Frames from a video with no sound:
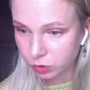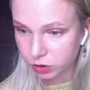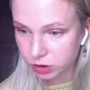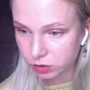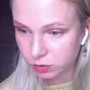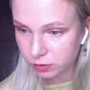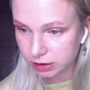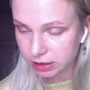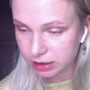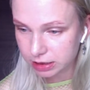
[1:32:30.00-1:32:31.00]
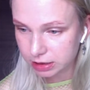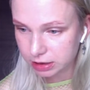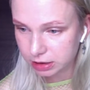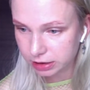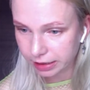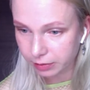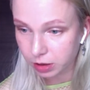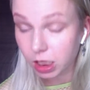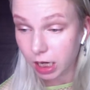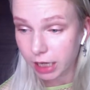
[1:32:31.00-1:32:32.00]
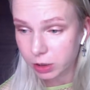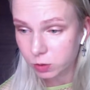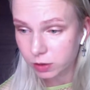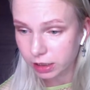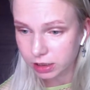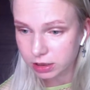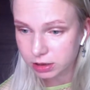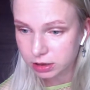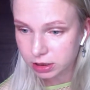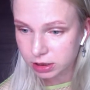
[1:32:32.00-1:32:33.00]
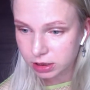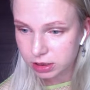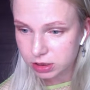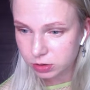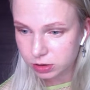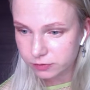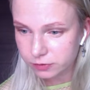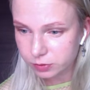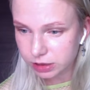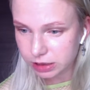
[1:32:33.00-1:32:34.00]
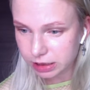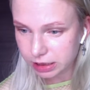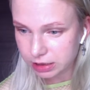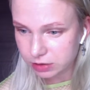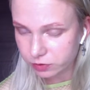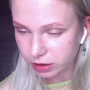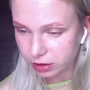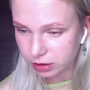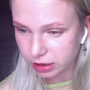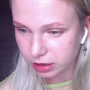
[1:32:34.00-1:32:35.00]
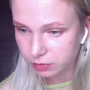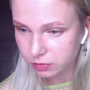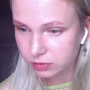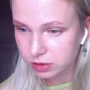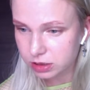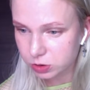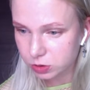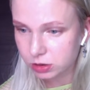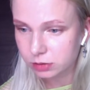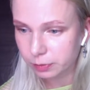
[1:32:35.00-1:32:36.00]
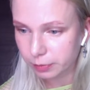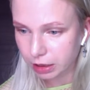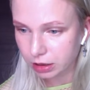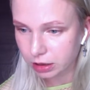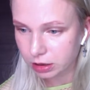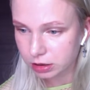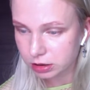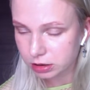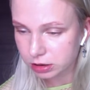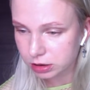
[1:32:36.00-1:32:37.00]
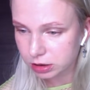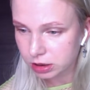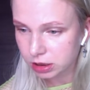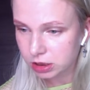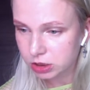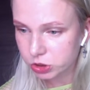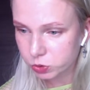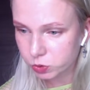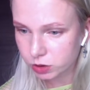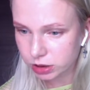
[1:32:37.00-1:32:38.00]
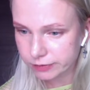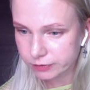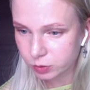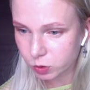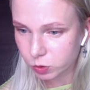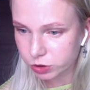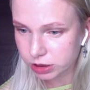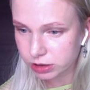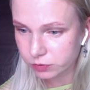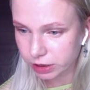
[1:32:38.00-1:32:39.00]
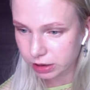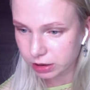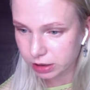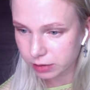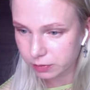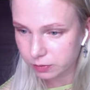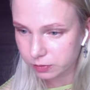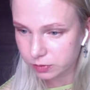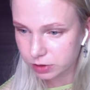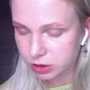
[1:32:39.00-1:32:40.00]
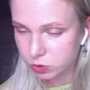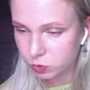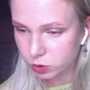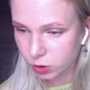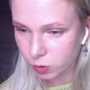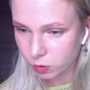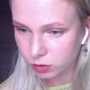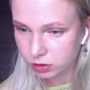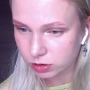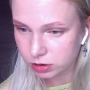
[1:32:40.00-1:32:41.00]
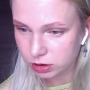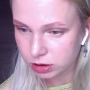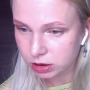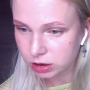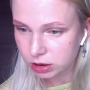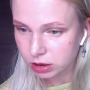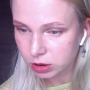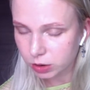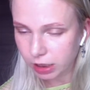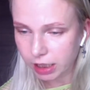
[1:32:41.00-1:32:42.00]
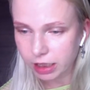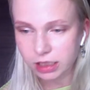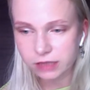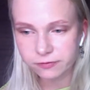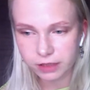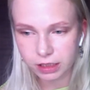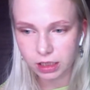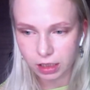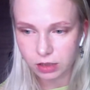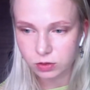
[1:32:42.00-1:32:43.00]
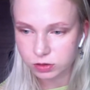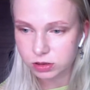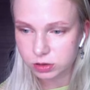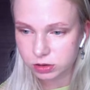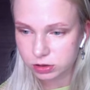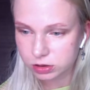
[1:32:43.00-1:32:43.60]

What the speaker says: Busan Kwan's surname. Yeah, I know that. Sok is from DK's real name. Suk Min. Soon is from Hoshi's real name. Soonyeon. Okay, I kind of figured it out.